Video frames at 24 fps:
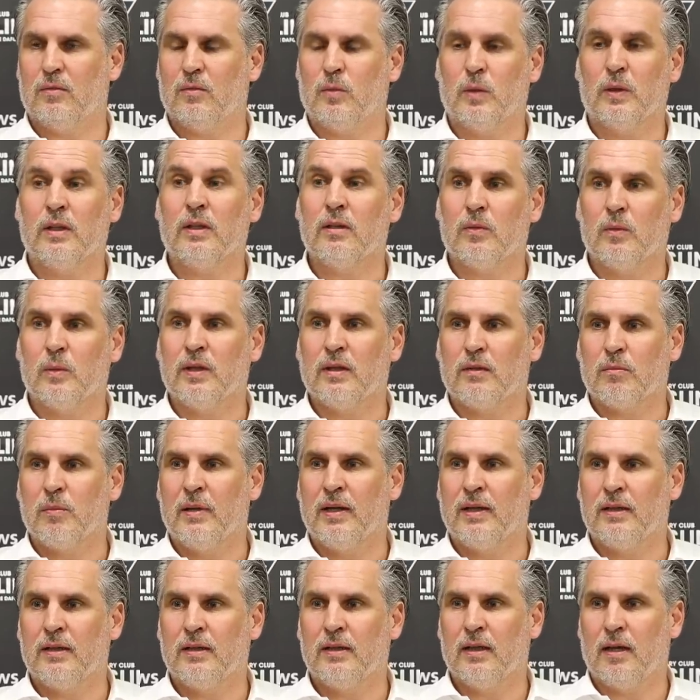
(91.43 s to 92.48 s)
we had
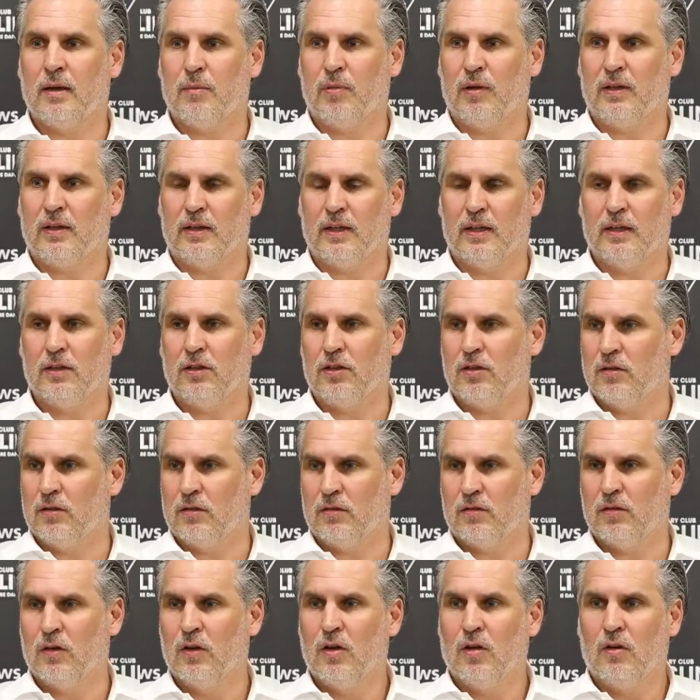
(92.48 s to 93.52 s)
many
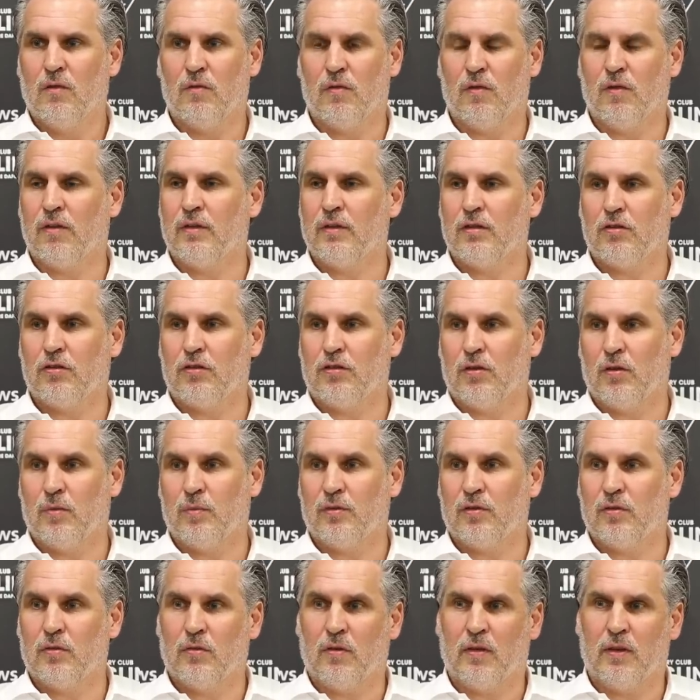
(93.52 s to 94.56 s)
applications for this job.
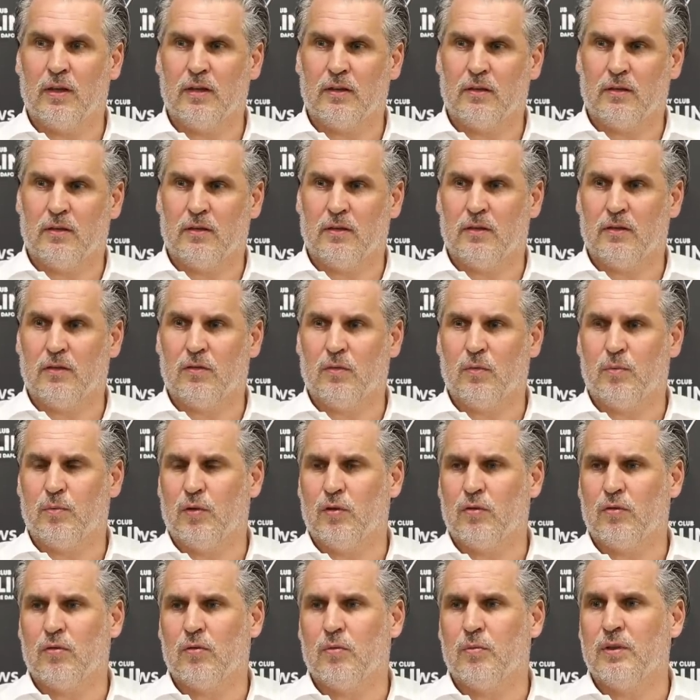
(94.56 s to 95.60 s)
So that's
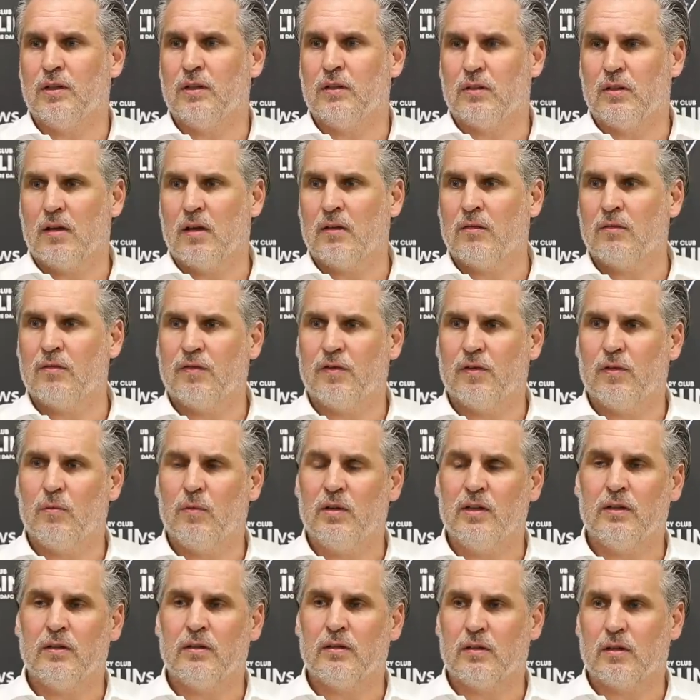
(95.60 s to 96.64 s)
supposed to be done.
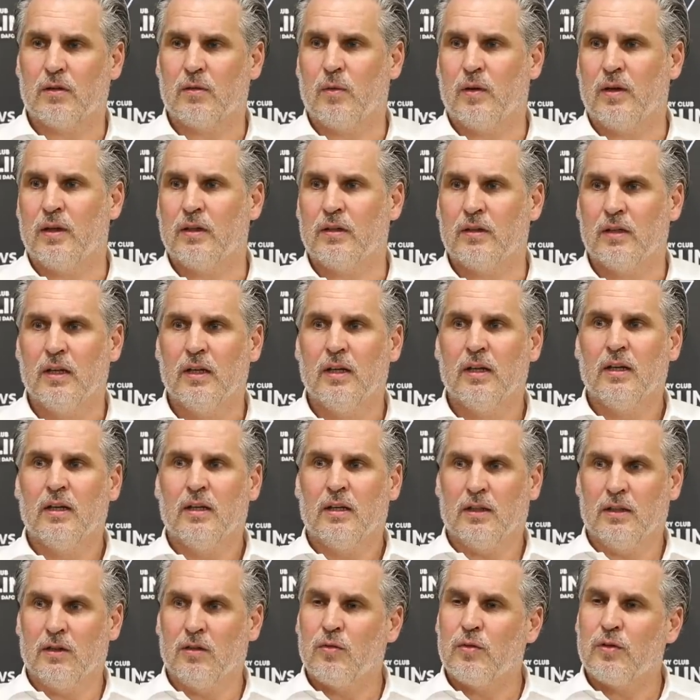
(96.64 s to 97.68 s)
Dunfermline is a quite
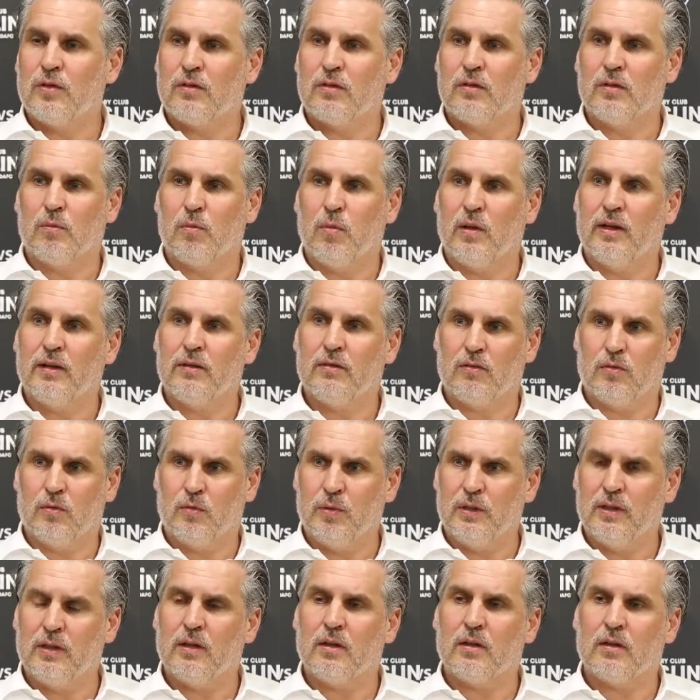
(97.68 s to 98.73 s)
interesting place to
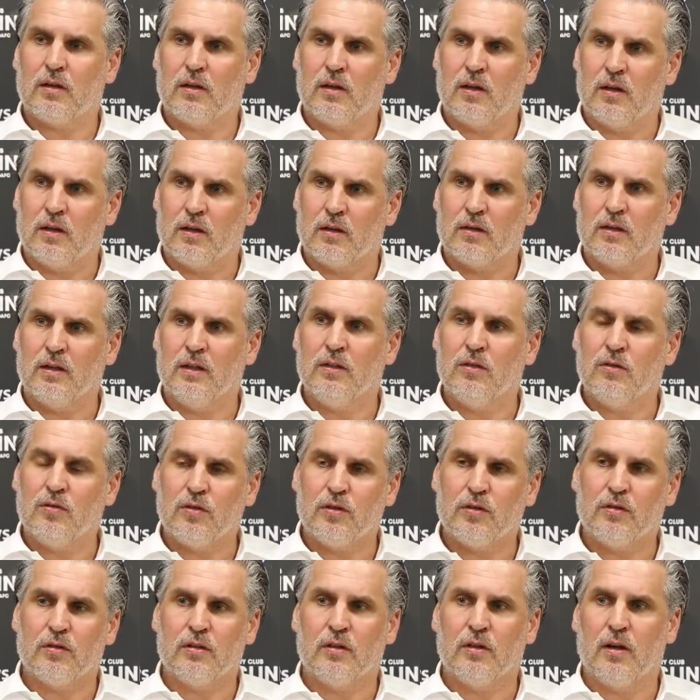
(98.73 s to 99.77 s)
be, an
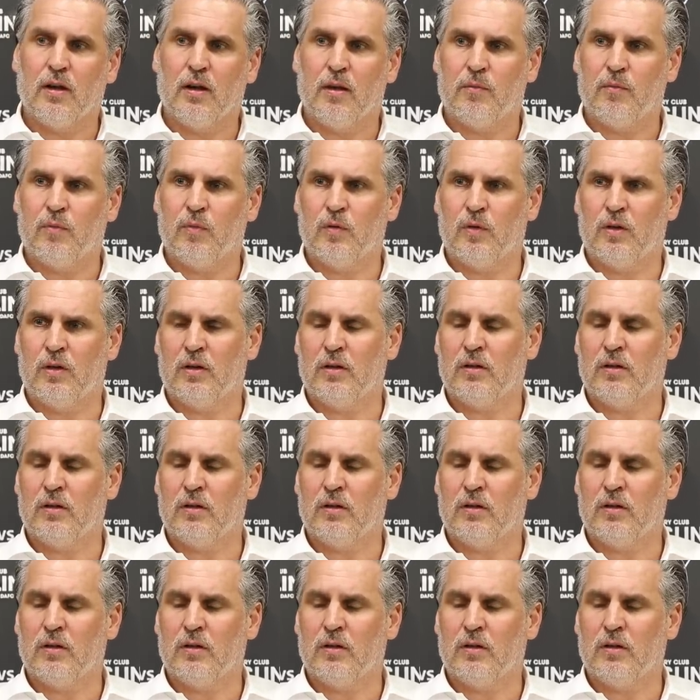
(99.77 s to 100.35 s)
interesting club